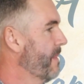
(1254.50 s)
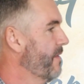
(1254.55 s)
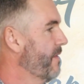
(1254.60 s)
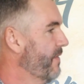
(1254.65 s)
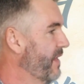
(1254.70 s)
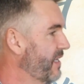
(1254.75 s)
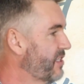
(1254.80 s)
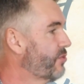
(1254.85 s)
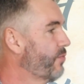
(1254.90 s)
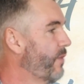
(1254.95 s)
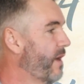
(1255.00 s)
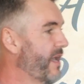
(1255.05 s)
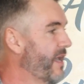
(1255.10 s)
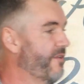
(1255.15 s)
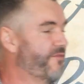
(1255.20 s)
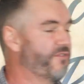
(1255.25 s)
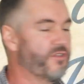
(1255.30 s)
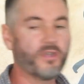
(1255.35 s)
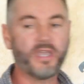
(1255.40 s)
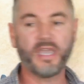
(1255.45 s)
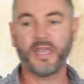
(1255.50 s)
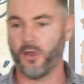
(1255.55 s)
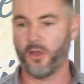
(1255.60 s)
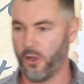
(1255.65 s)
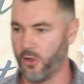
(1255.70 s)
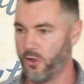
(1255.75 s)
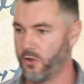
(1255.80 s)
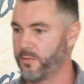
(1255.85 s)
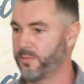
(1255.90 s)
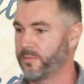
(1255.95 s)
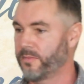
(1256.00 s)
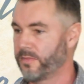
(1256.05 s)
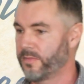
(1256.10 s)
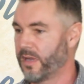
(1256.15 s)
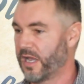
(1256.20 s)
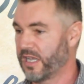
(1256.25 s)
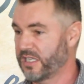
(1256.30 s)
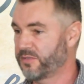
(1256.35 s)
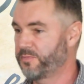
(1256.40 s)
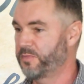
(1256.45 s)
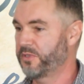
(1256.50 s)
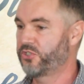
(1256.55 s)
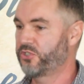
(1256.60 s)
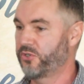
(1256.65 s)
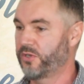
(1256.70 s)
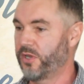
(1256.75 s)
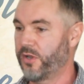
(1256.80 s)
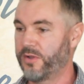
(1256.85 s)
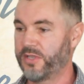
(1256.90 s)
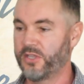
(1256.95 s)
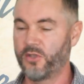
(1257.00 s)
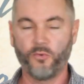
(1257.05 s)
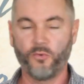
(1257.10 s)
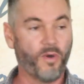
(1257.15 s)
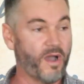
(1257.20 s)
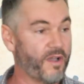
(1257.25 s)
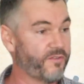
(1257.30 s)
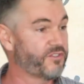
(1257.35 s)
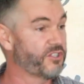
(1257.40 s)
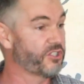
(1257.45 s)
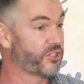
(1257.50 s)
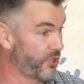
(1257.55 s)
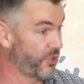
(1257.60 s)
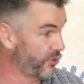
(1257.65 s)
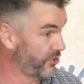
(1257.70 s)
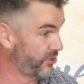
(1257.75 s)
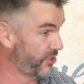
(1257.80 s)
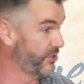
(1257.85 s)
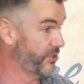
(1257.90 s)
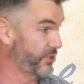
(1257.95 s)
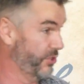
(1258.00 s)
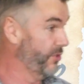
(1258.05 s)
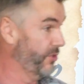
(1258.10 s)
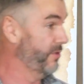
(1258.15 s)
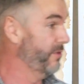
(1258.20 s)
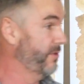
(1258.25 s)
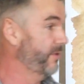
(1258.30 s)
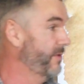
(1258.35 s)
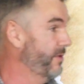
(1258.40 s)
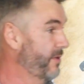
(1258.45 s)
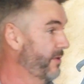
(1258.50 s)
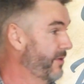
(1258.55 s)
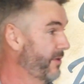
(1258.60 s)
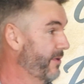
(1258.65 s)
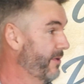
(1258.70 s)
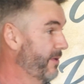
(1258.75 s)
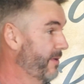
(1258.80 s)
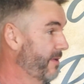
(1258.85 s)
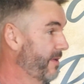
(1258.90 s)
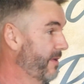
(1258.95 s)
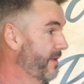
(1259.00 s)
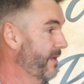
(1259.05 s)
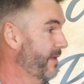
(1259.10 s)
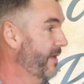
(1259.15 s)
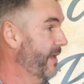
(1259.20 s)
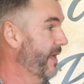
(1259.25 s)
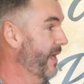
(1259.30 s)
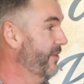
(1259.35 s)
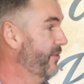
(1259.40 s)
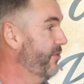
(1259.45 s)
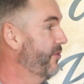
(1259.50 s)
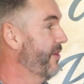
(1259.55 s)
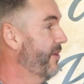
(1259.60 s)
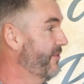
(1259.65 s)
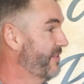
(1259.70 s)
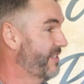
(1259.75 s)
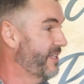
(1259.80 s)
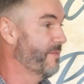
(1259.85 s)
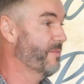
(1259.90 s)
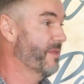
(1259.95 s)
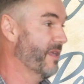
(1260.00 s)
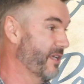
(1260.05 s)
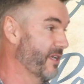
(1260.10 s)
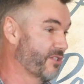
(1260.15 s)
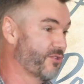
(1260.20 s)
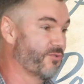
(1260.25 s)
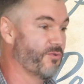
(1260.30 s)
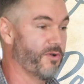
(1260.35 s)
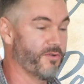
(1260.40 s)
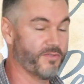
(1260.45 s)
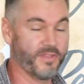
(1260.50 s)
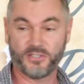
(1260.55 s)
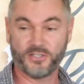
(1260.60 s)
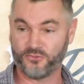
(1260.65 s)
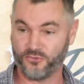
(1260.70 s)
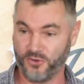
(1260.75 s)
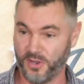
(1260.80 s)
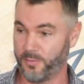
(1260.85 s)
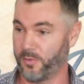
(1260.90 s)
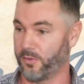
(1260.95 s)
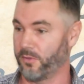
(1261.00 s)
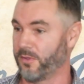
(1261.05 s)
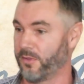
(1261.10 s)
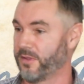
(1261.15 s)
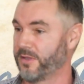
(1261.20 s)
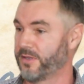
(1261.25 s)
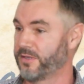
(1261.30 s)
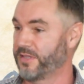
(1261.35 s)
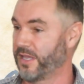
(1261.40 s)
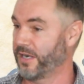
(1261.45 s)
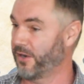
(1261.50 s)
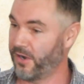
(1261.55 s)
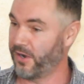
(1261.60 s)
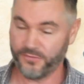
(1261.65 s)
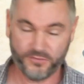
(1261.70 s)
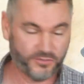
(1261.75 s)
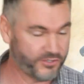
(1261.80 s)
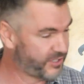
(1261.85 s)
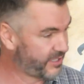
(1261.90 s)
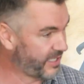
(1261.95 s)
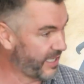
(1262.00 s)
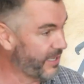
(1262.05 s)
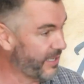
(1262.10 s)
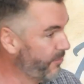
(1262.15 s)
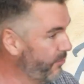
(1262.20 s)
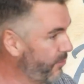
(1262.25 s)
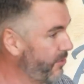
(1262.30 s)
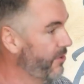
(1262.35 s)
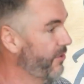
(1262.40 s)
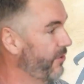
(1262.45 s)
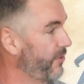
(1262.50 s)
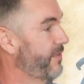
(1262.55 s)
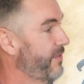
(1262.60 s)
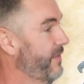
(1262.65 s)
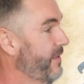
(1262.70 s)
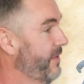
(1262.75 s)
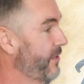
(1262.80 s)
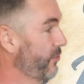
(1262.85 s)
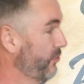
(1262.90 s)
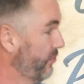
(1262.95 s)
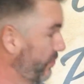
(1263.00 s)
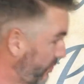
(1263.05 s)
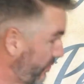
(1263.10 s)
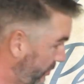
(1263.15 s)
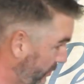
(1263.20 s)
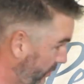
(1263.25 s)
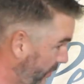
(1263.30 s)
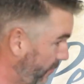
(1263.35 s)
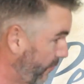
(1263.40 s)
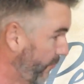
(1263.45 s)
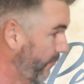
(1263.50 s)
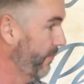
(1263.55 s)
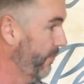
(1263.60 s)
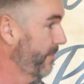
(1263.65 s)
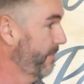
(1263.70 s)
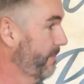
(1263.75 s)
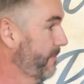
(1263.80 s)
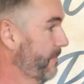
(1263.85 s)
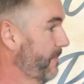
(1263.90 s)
That's why if you get home, husbands, you know, and your wife just looks at you, and you know something is wrong, there's trouble. They don't have to say a word. You just know.